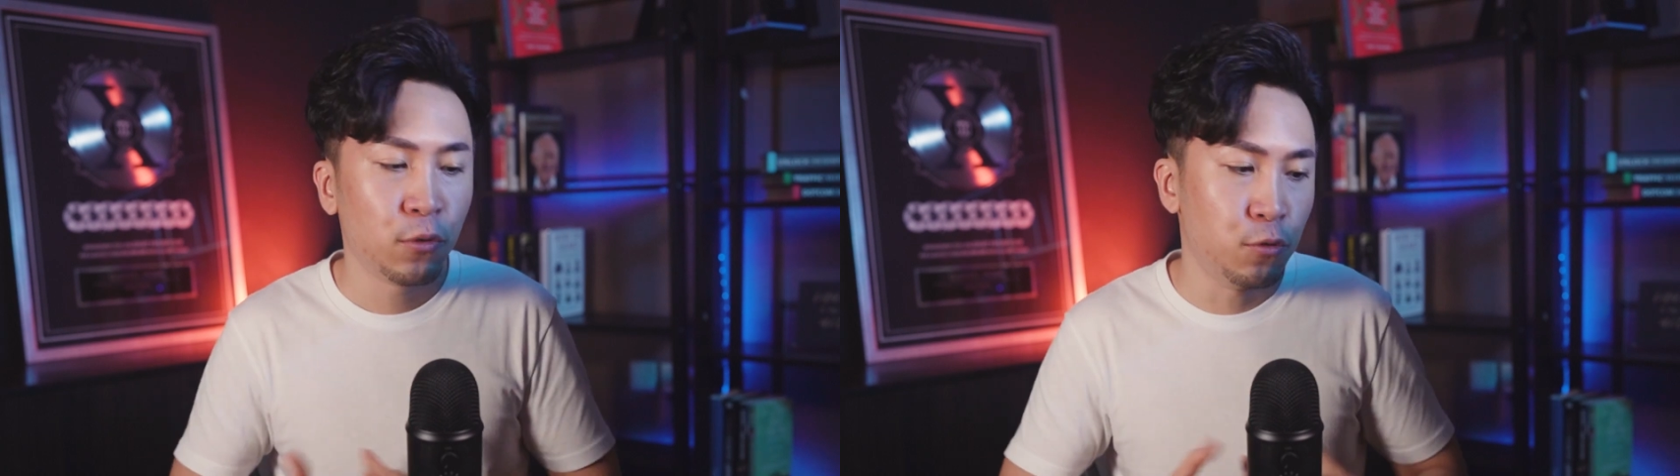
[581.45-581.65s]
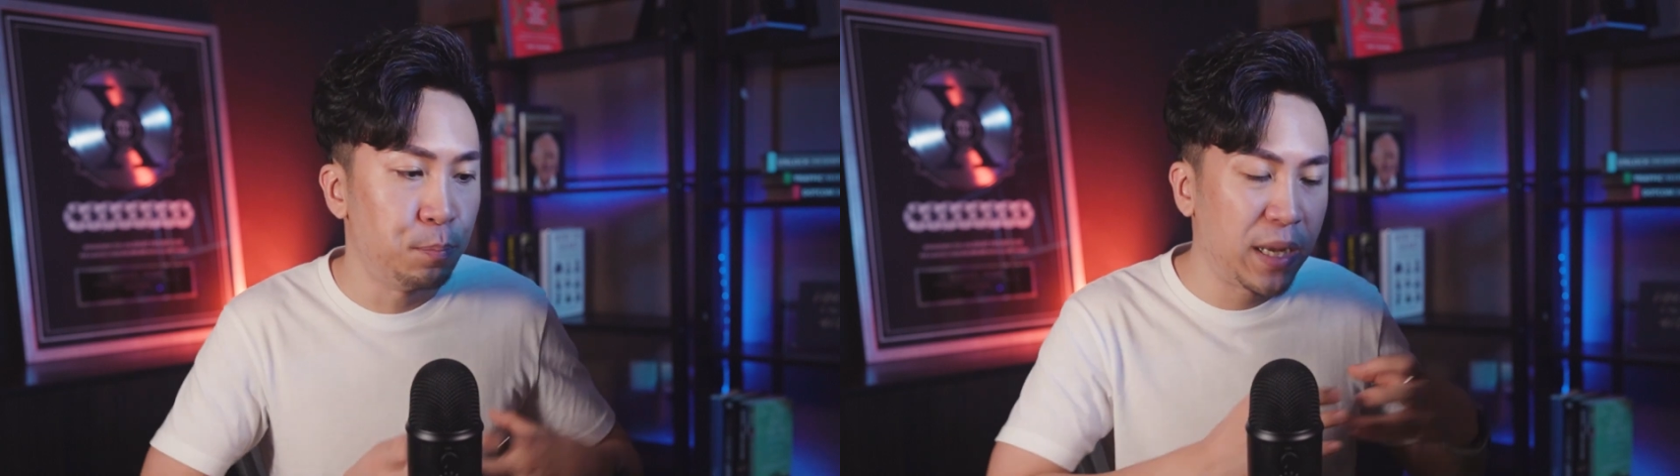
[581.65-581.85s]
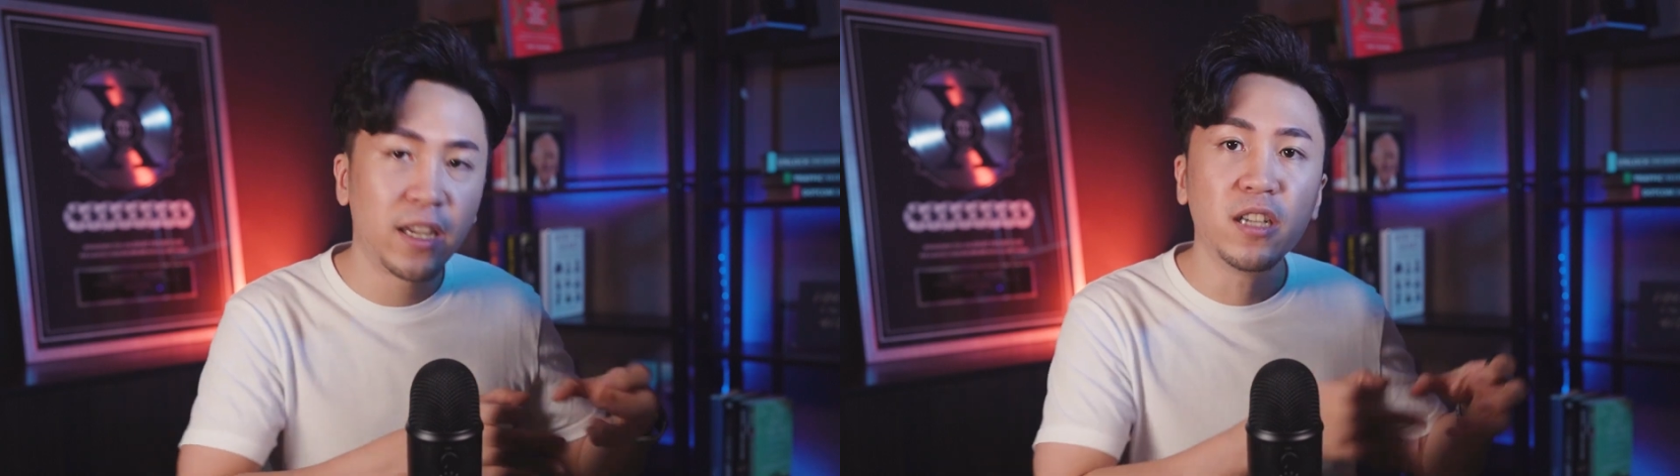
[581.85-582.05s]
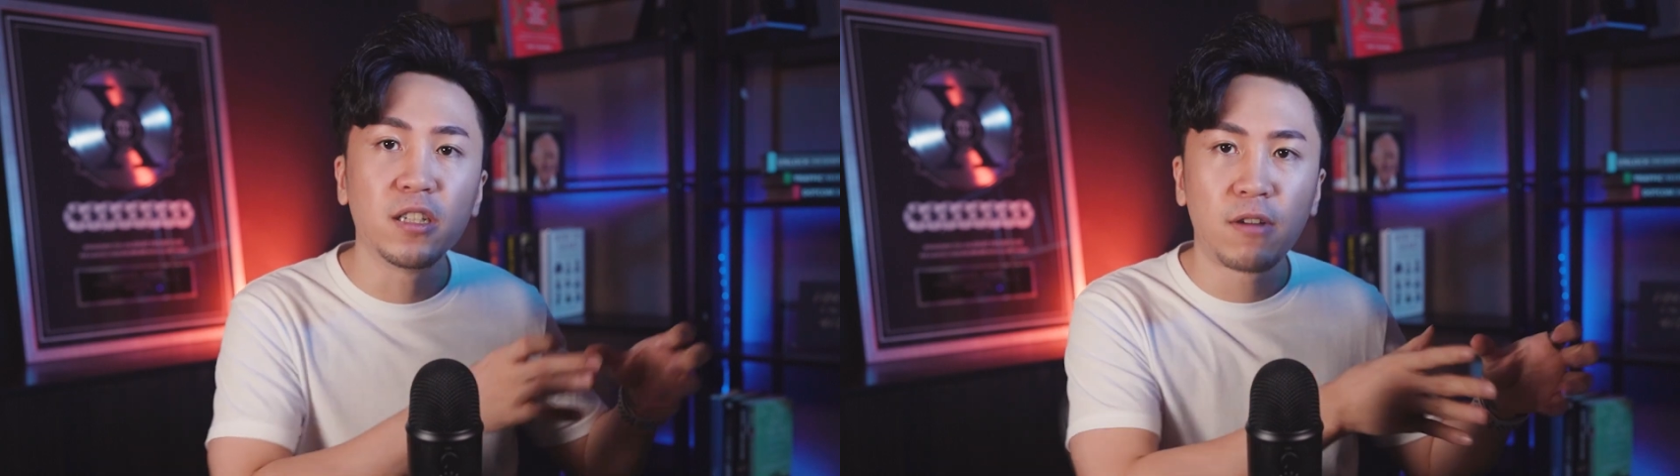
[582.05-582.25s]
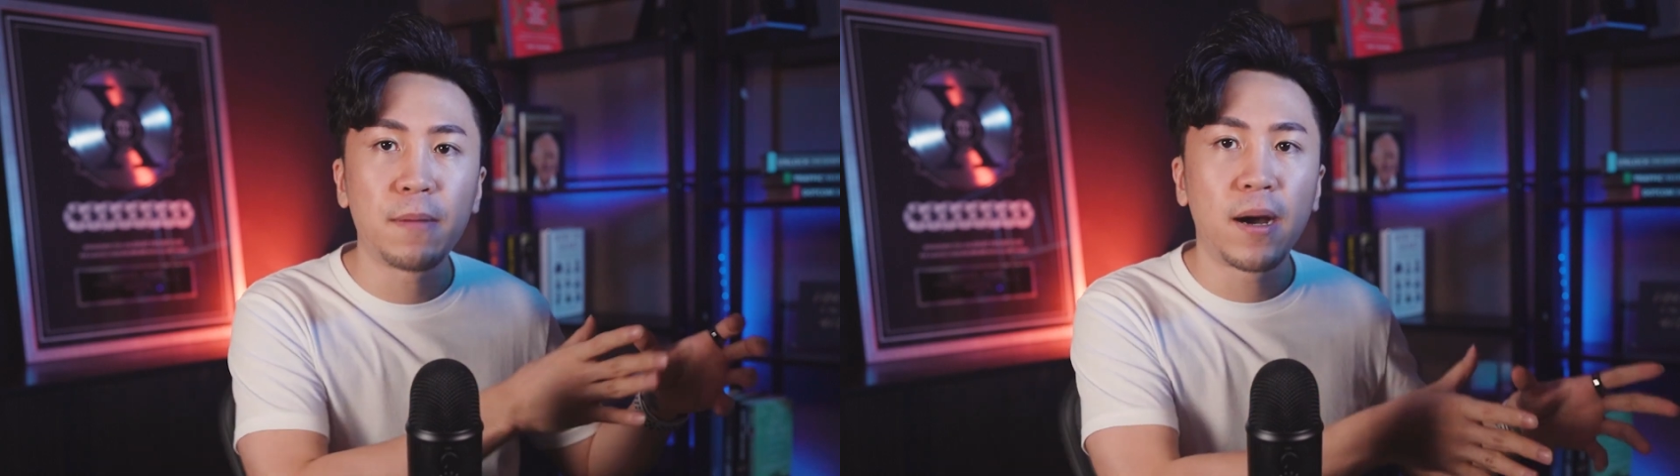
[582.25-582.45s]
to picking
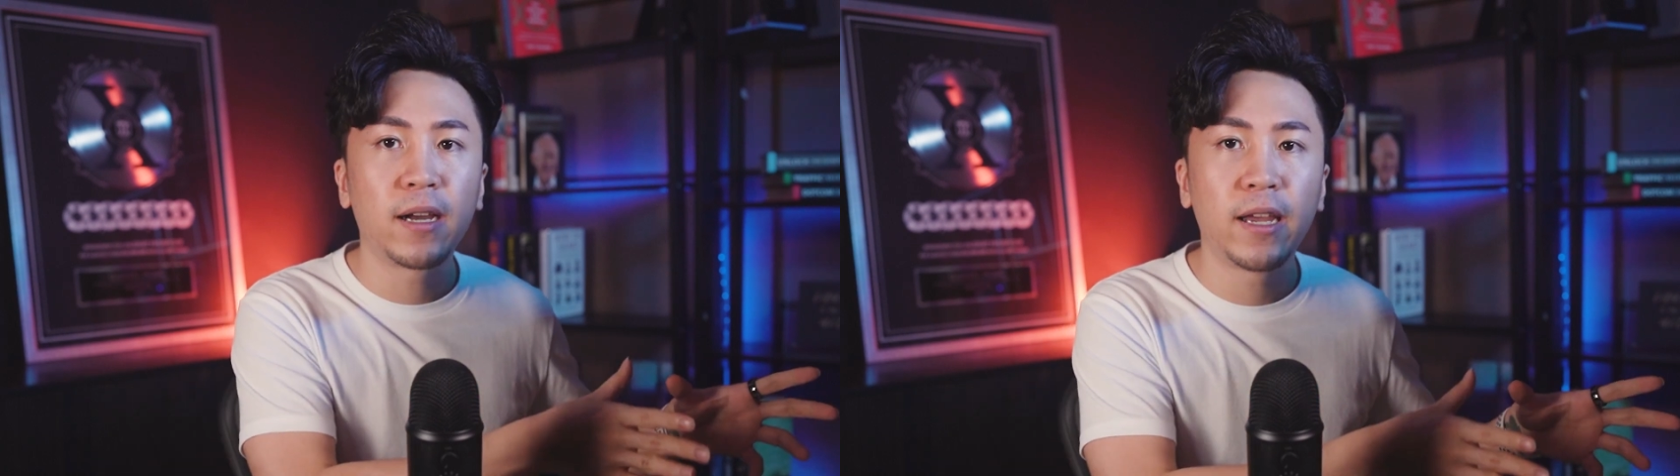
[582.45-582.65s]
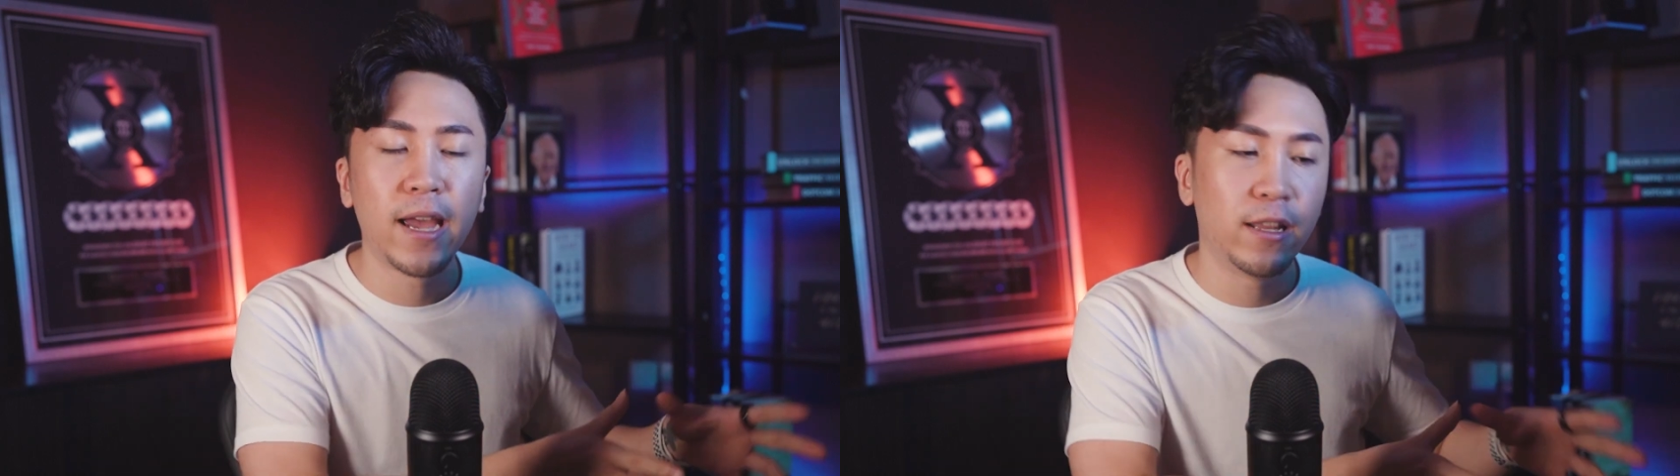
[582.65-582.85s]
the right market